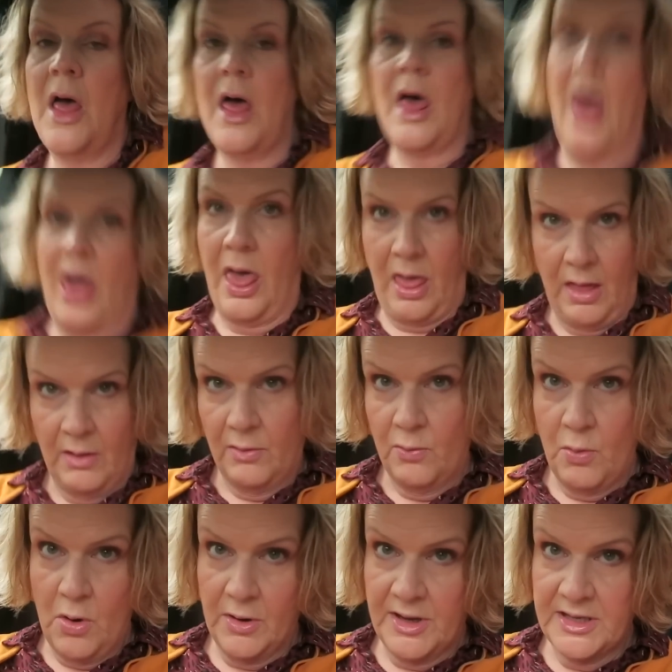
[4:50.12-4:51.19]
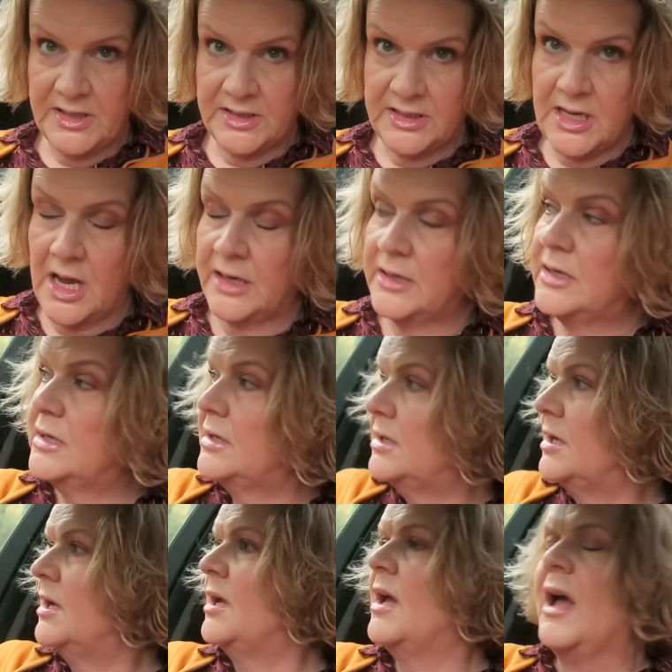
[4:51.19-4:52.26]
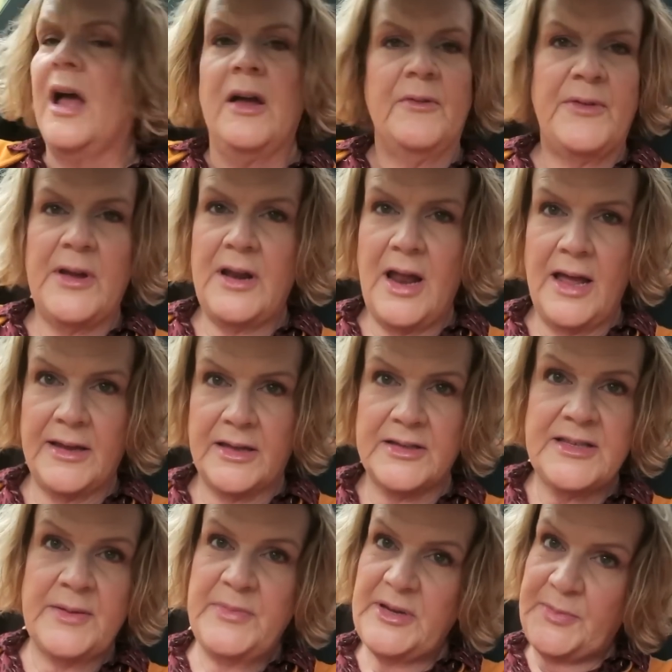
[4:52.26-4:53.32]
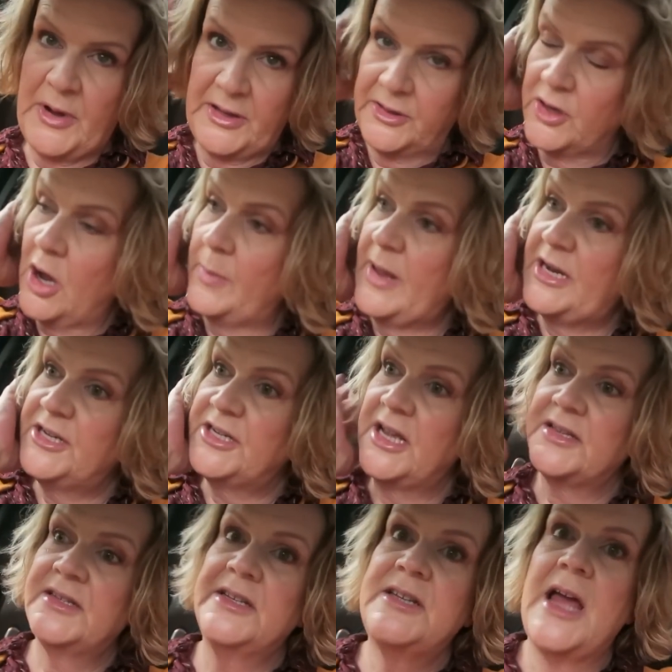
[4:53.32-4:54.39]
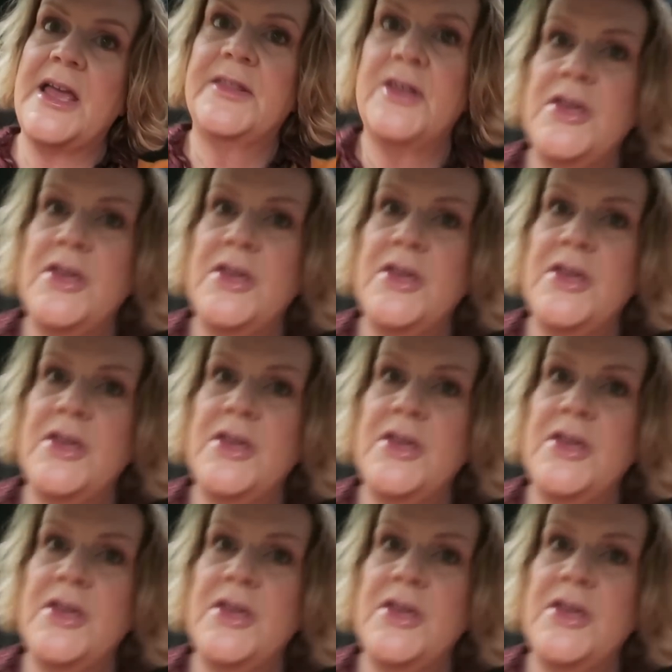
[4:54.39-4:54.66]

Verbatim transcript: Oh, walk is done. I feel like somebody put in the comments yesterday